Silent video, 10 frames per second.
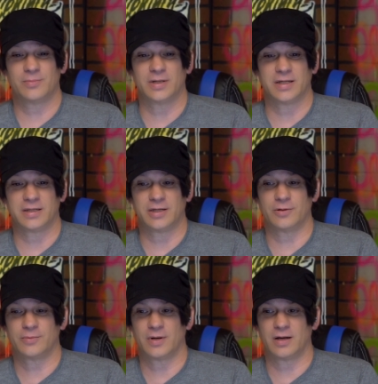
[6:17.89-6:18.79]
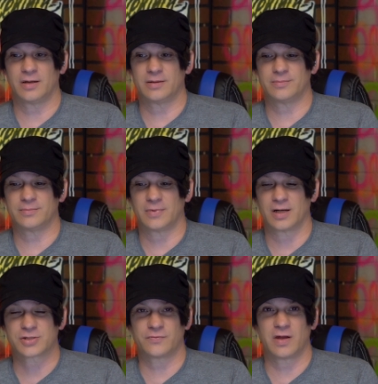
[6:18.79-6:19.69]
But you know, um,
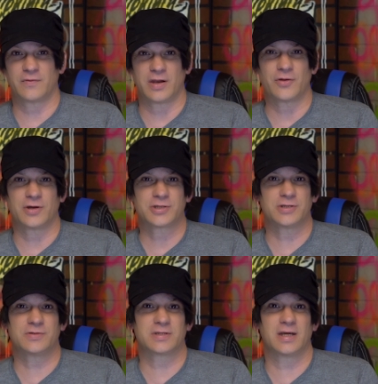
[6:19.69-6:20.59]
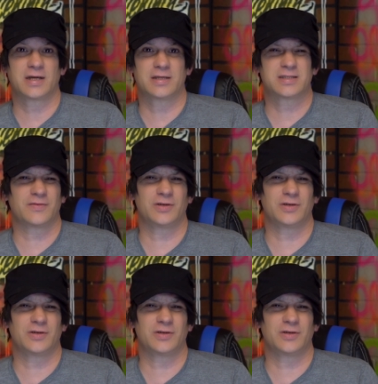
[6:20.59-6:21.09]
also if you have any other issues and that kind of stuff,